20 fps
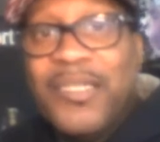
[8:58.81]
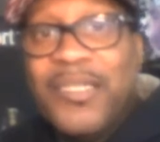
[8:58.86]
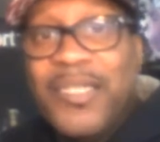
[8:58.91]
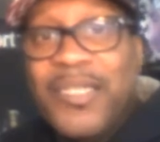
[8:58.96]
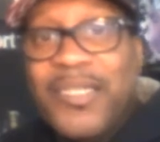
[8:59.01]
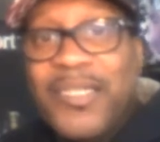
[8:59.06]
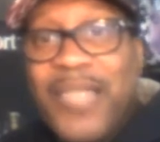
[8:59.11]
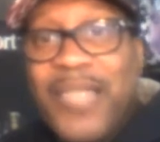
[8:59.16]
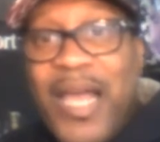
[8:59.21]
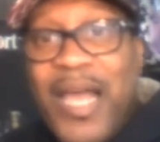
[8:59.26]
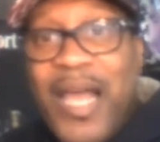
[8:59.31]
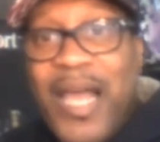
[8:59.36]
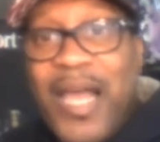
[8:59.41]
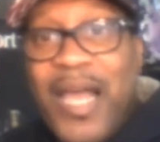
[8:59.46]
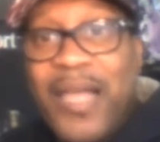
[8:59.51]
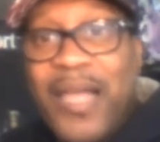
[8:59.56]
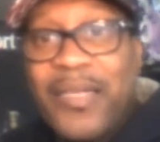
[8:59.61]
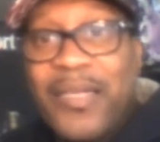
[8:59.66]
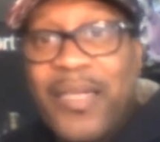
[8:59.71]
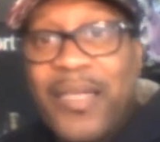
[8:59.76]

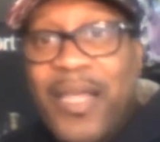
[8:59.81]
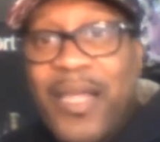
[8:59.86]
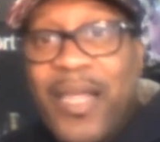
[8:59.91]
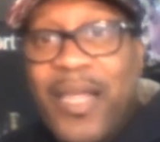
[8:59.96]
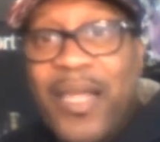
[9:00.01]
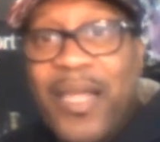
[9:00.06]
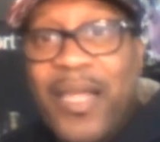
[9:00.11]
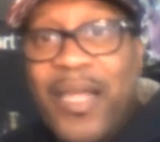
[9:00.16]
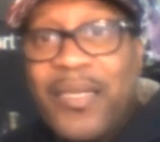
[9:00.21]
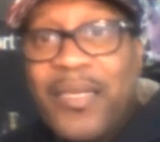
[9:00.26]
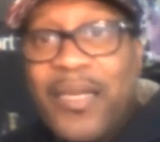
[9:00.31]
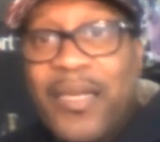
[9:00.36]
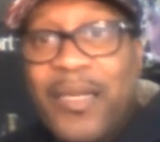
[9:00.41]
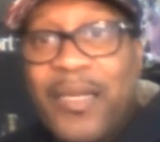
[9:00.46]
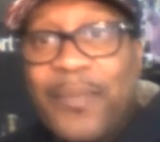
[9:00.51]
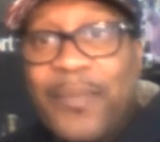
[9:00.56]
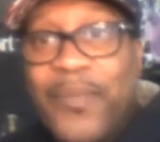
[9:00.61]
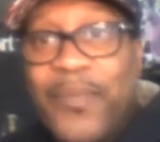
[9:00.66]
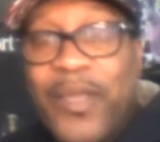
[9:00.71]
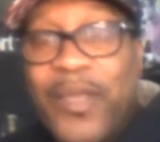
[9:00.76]
died, and
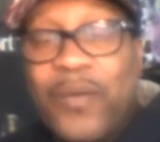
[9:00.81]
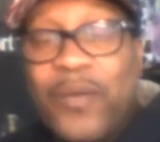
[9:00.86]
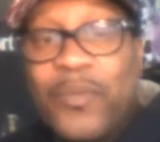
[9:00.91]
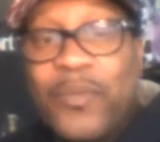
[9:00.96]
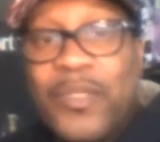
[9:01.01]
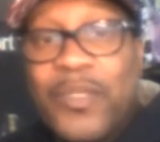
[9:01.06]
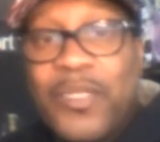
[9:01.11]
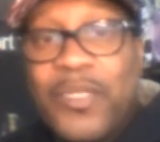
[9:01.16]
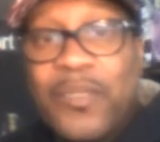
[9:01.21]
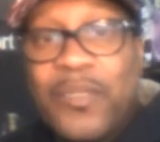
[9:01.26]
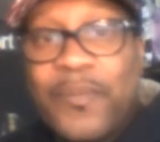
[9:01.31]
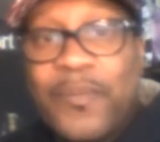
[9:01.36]
there was